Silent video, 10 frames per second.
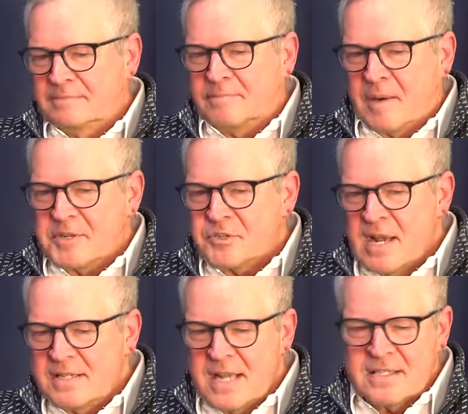Barbra
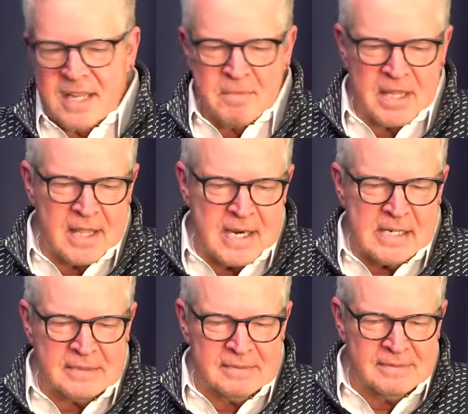Streisand's going to be
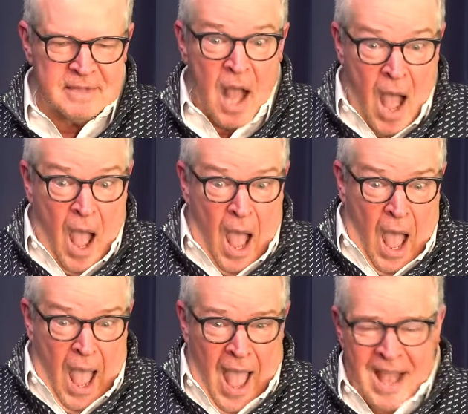there.
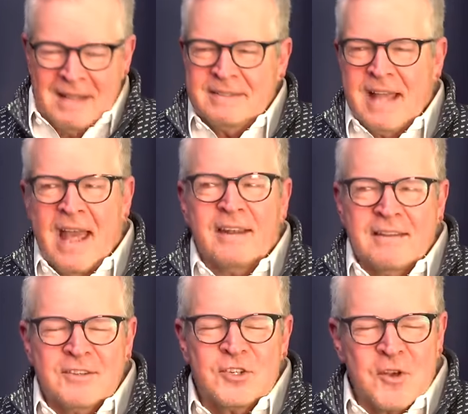
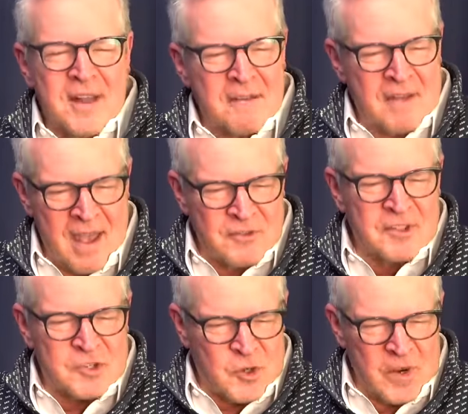And sure enough, after
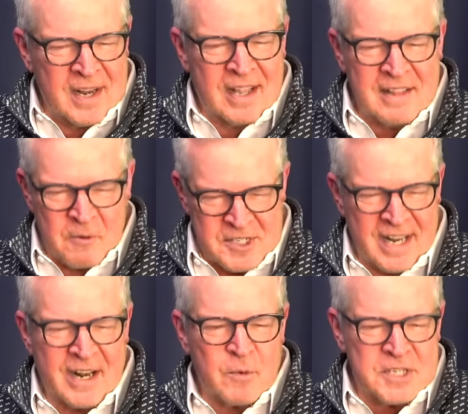the screening, there was a
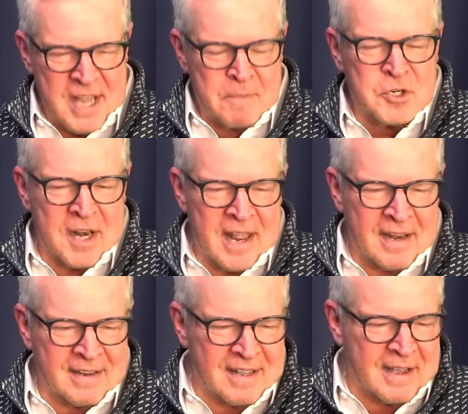little reception,
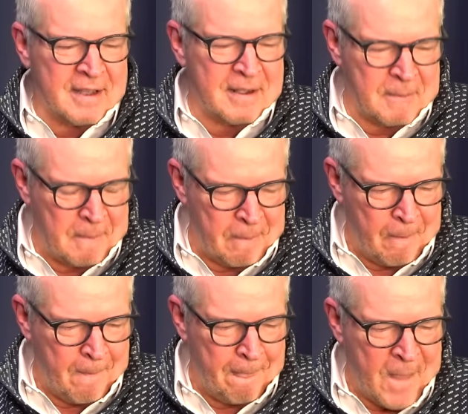and uh,
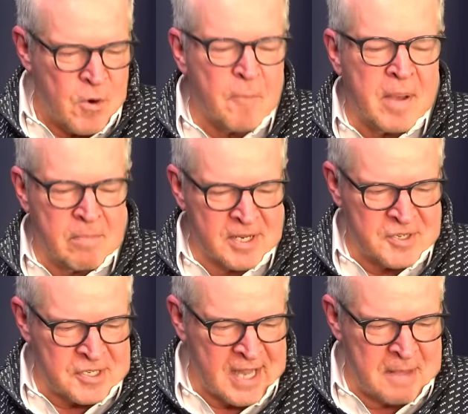her
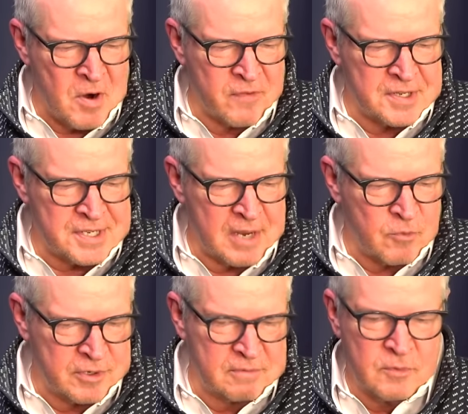publicist came over and said,
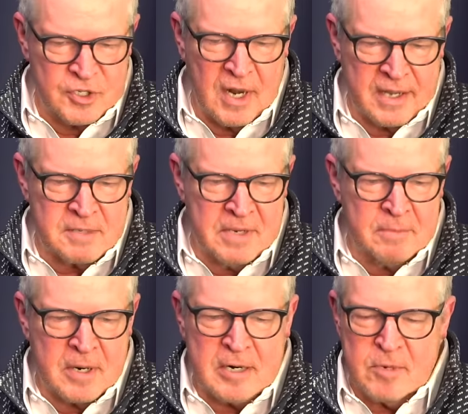"Would would you like to meet
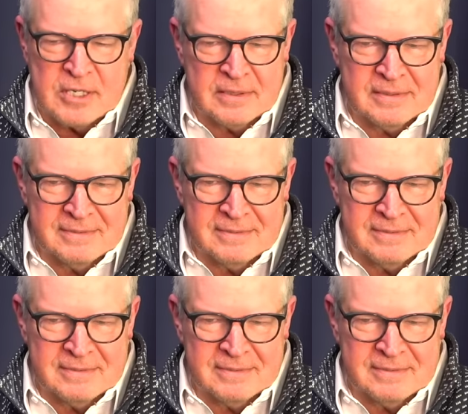Barbra?"